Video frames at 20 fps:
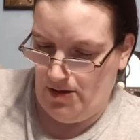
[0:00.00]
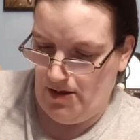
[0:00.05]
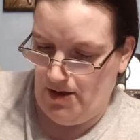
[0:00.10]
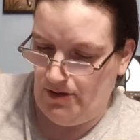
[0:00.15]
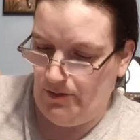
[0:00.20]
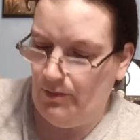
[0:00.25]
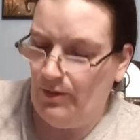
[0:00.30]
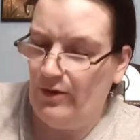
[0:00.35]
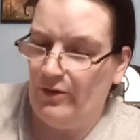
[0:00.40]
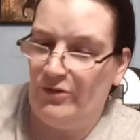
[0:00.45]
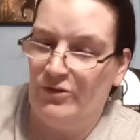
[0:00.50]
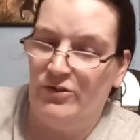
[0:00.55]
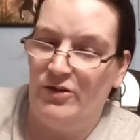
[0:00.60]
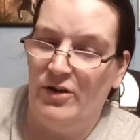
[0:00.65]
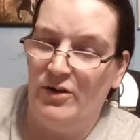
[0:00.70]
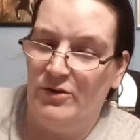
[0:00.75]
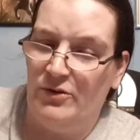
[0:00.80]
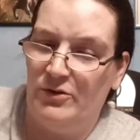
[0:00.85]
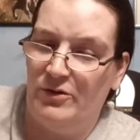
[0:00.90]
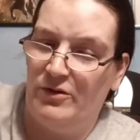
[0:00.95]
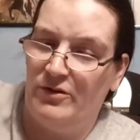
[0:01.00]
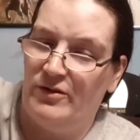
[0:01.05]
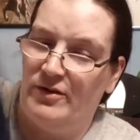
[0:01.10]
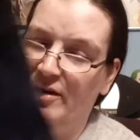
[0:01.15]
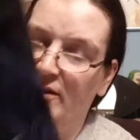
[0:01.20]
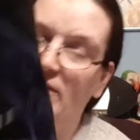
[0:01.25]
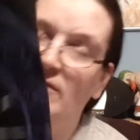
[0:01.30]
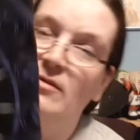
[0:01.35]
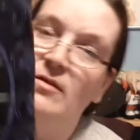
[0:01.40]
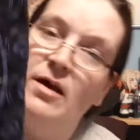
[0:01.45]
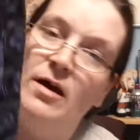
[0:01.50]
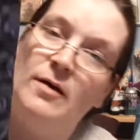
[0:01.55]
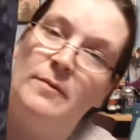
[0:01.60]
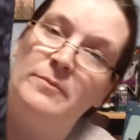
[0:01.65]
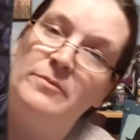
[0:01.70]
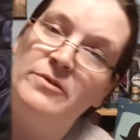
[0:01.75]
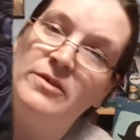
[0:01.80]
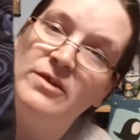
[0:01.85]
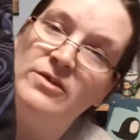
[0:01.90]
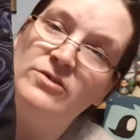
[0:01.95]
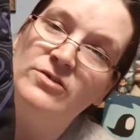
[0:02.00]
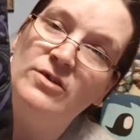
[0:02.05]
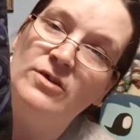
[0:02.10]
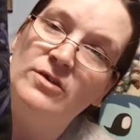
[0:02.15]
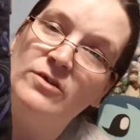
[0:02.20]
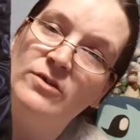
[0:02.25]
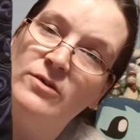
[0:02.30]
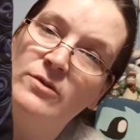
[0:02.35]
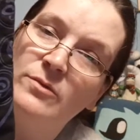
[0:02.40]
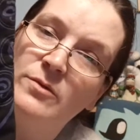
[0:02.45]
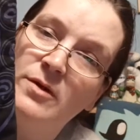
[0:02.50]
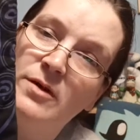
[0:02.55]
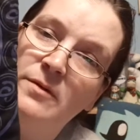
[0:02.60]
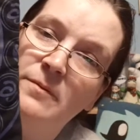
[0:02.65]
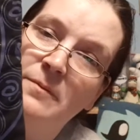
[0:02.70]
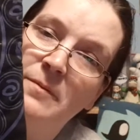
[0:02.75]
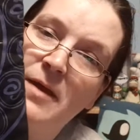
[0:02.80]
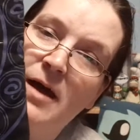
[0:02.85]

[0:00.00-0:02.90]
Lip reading: It's one of those circle design t-shirts as well.